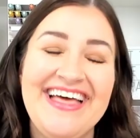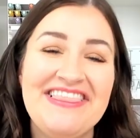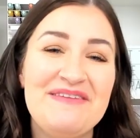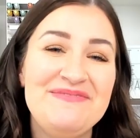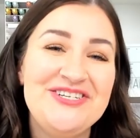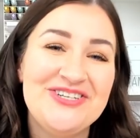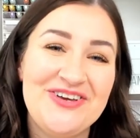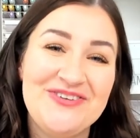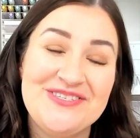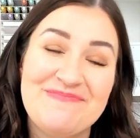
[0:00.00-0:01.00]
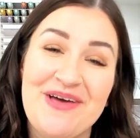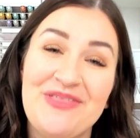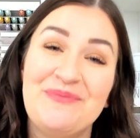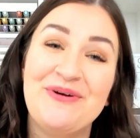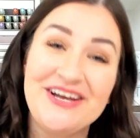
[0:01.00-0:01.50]
Let me show you some
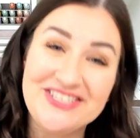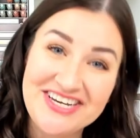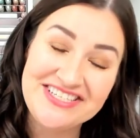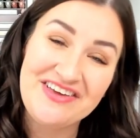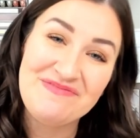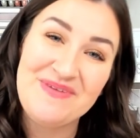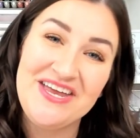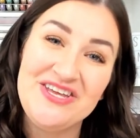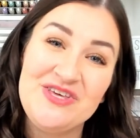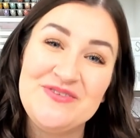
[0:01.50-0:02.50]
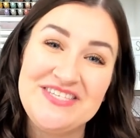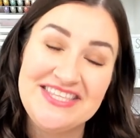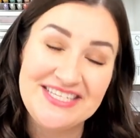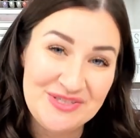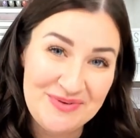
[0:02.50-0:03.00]
other projects I've made using
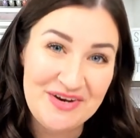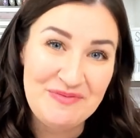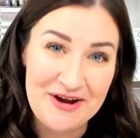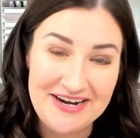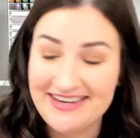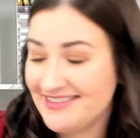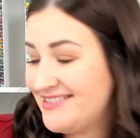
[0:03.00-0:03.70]
this suite of products.